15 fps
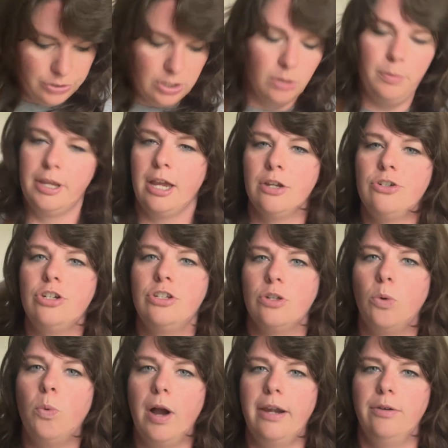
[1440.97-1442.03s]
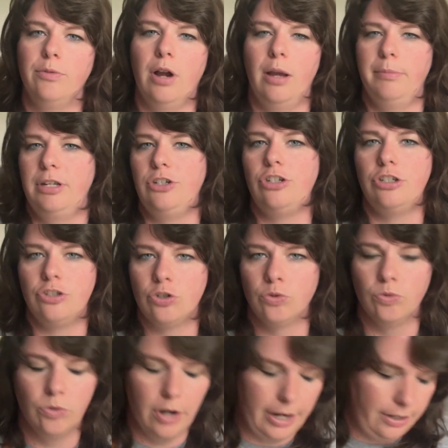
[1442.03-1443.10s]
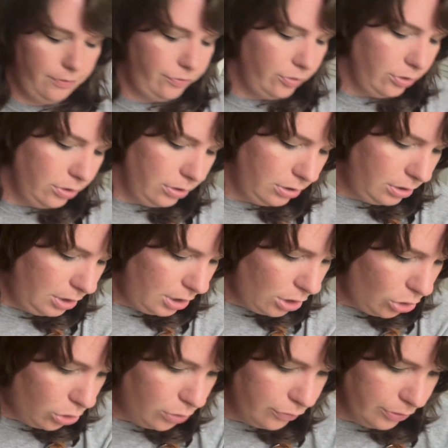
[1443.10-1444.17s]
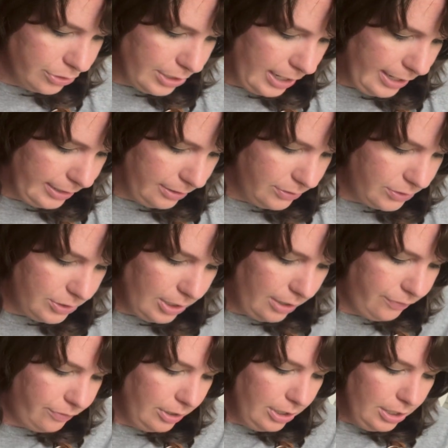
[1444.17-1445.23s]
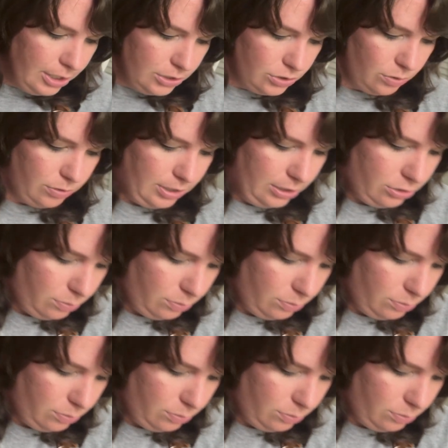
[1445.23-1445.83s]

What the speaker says: because she's a white Romney, she's great for over dyeing and stuff. So this